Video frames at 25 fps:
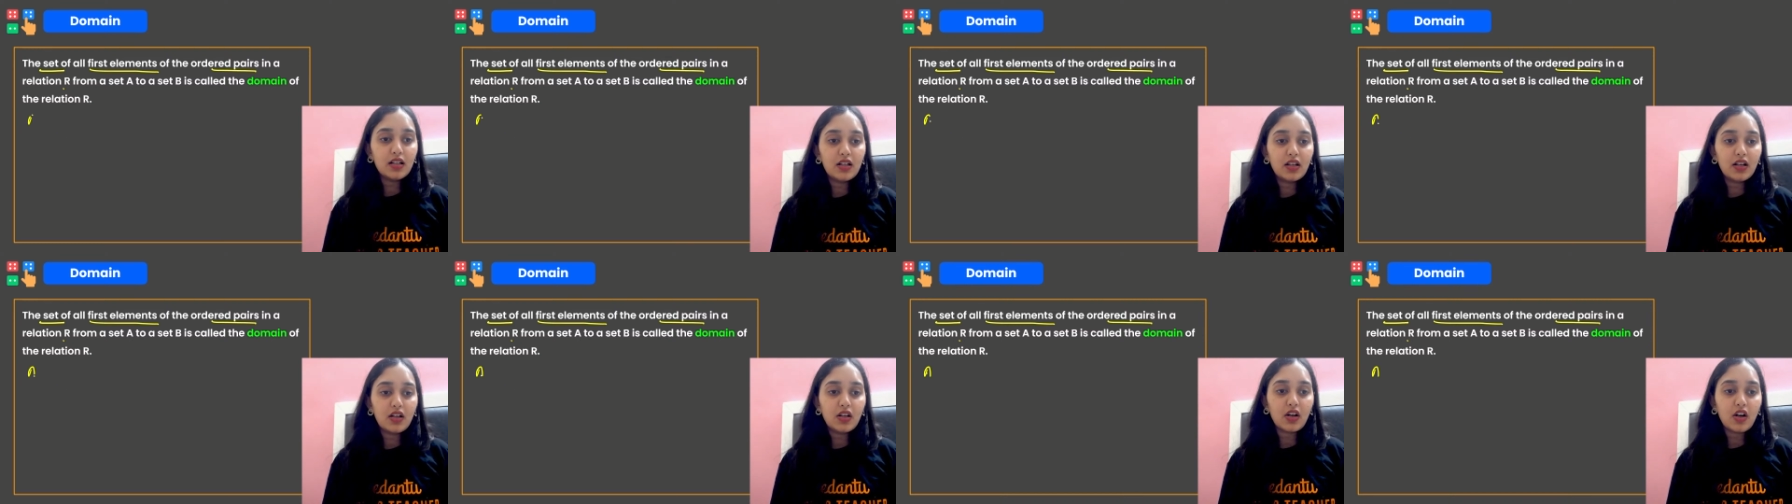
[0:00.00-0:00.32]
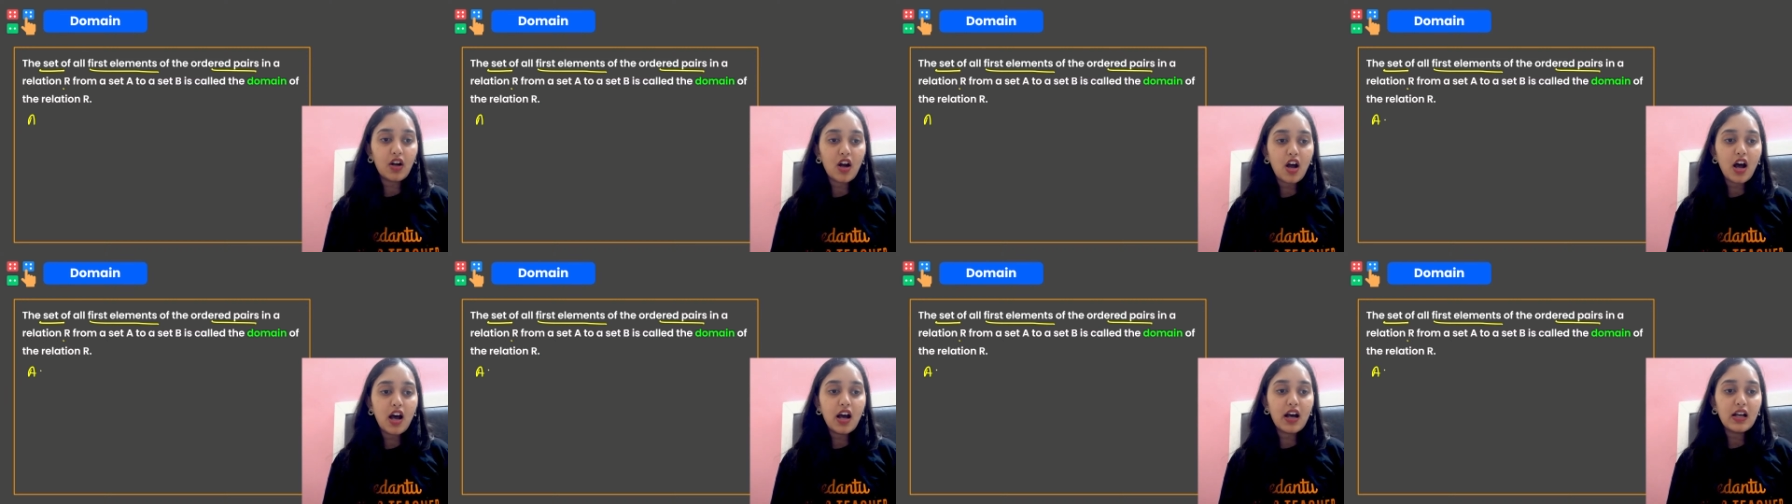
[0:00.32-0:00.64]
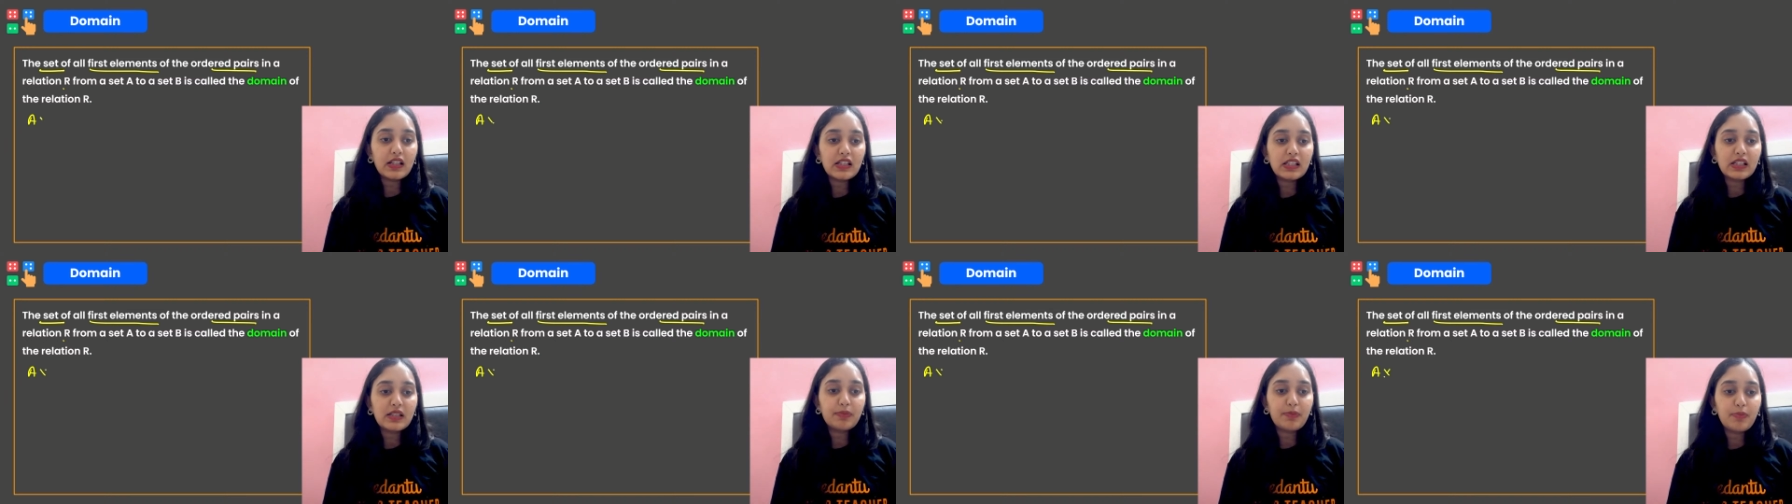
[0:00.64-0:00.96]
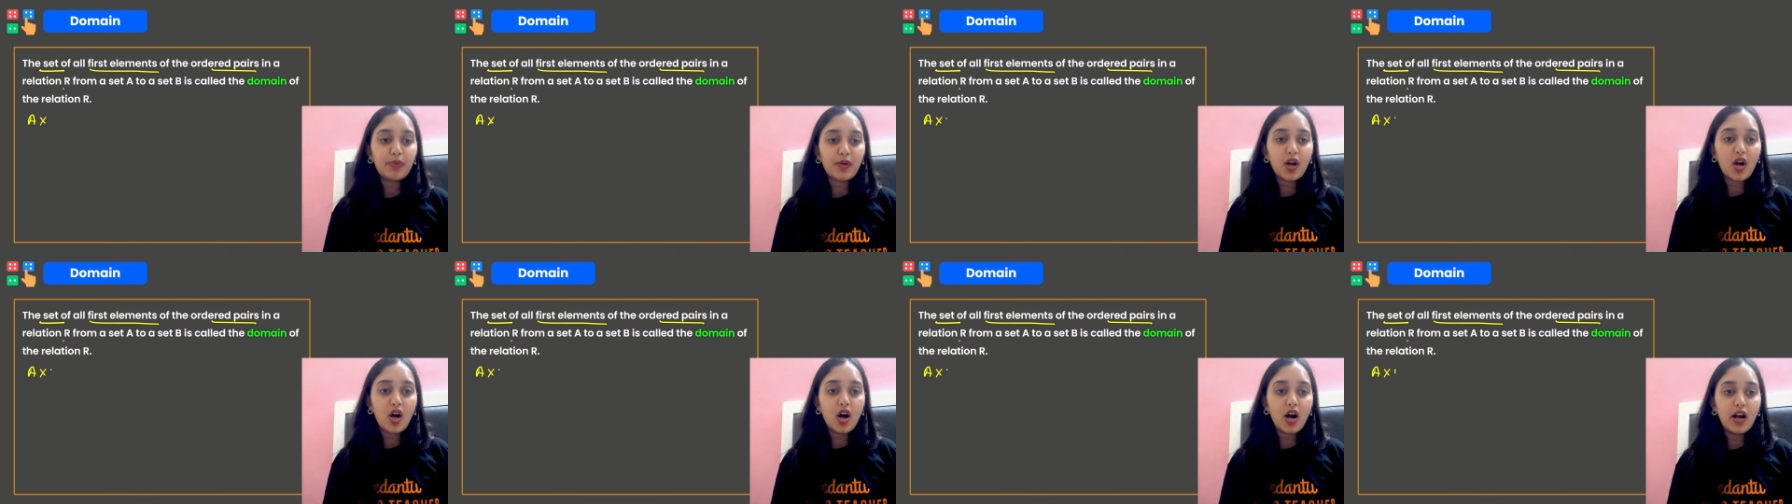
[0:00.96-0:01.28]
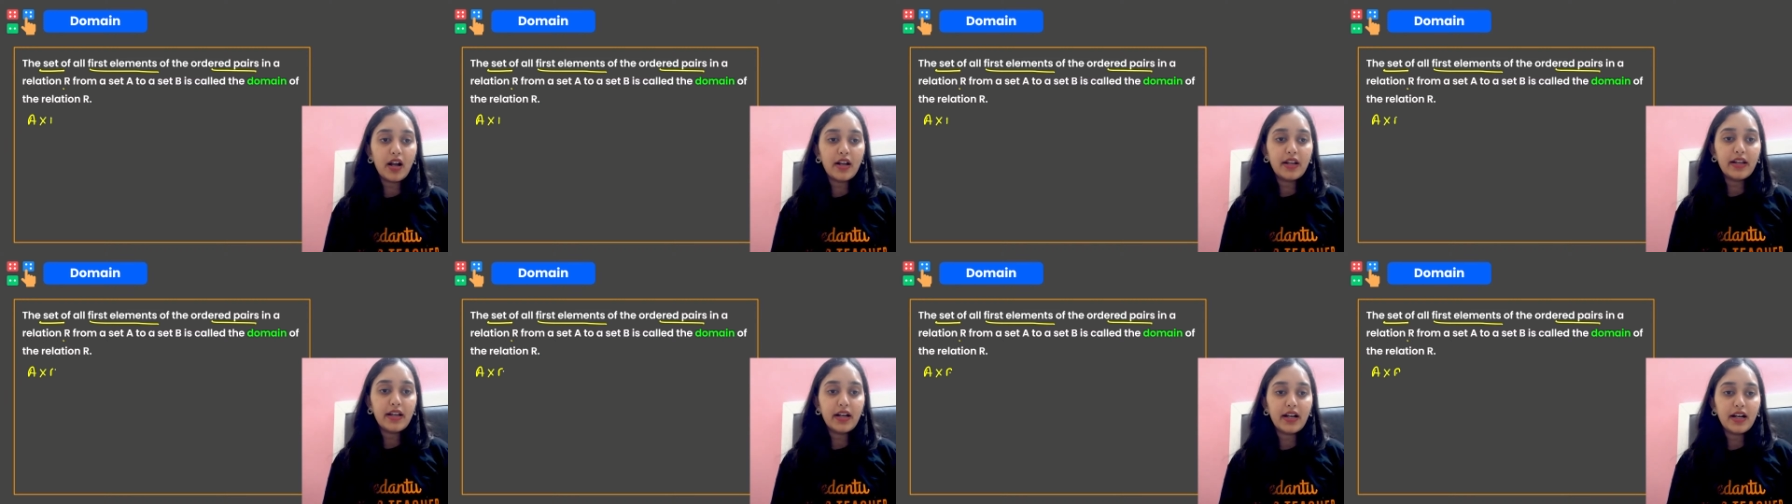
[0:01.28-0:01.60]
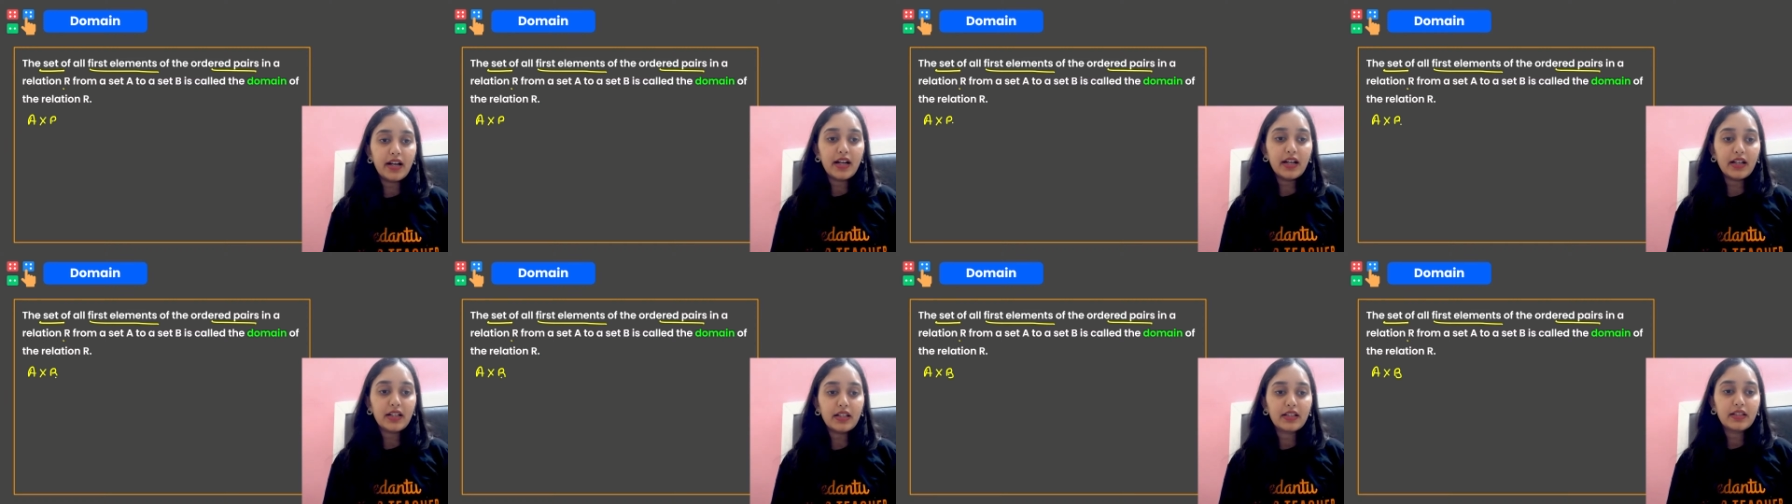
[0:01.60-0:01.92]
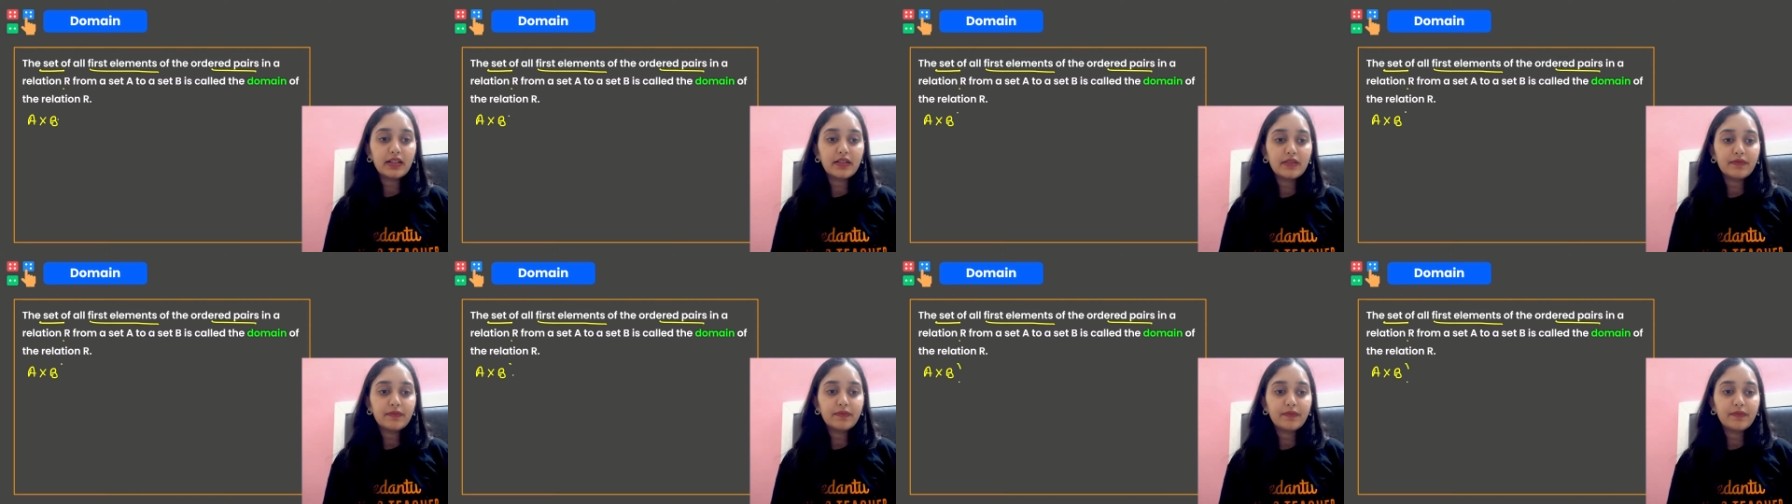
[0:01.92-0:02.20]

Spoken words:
cross product